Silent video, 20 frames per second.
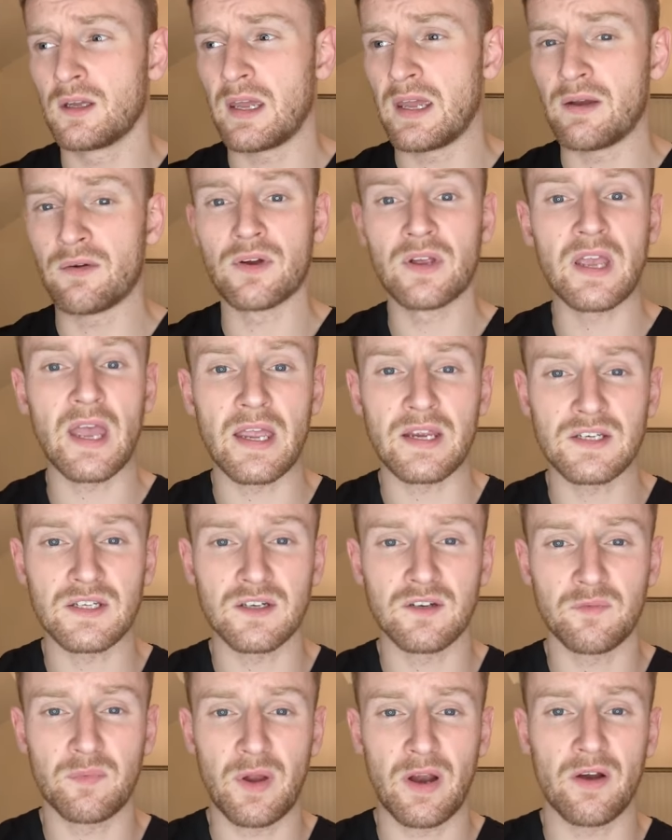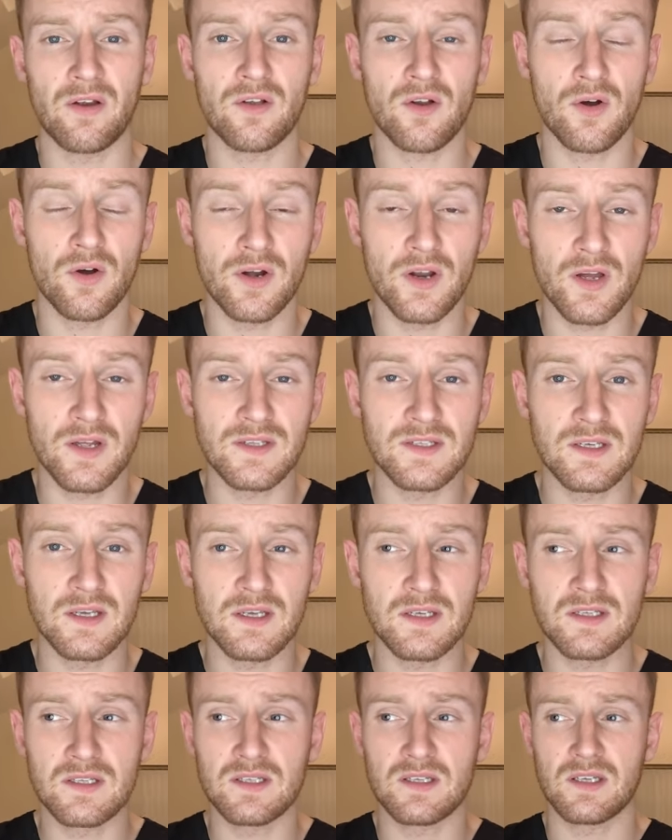Irrigation of
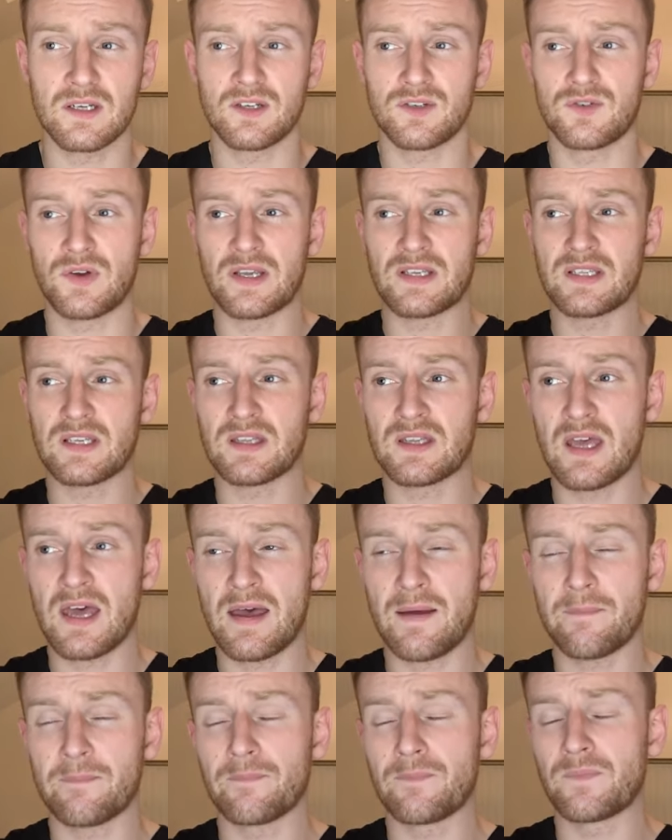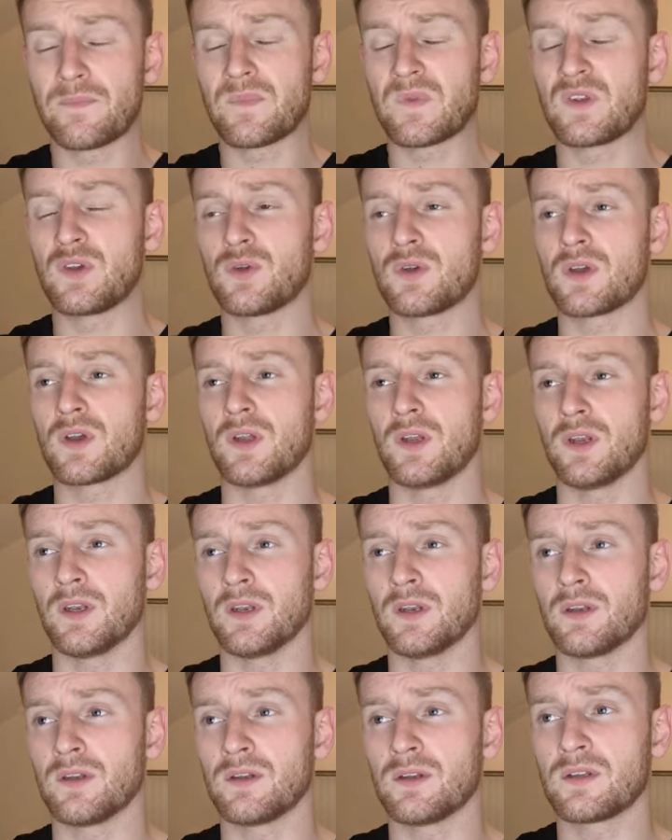pericoronitis and addressing that. You
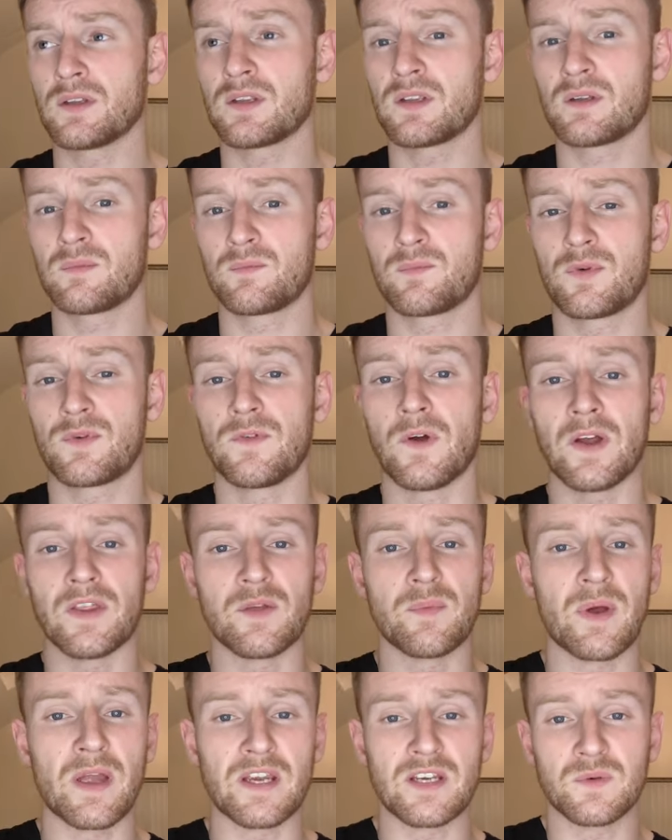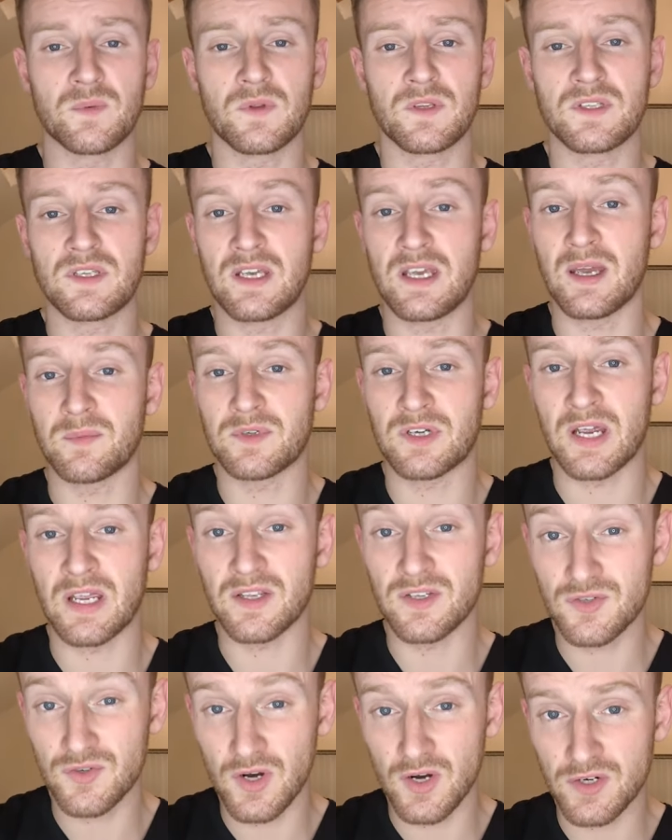can provide the patient with TMJ
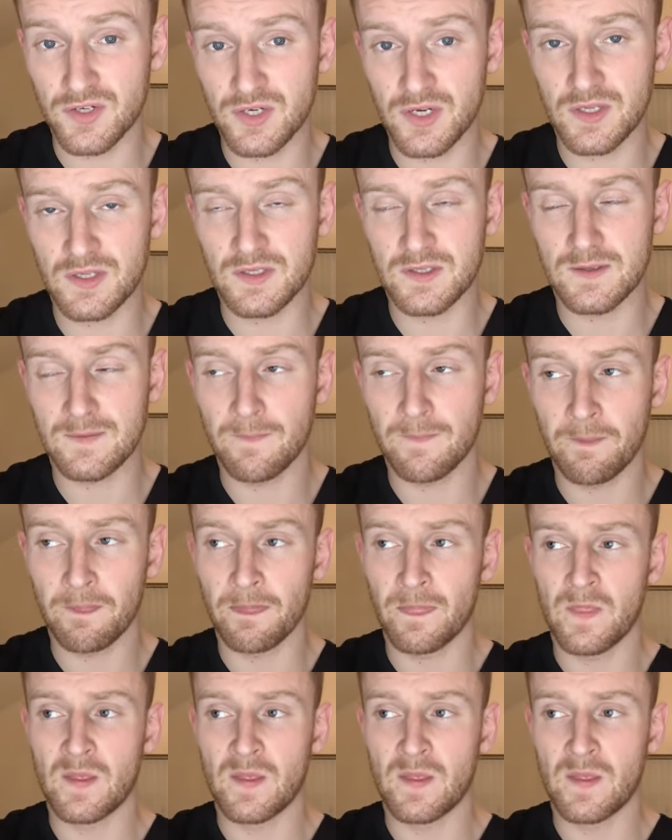instructions.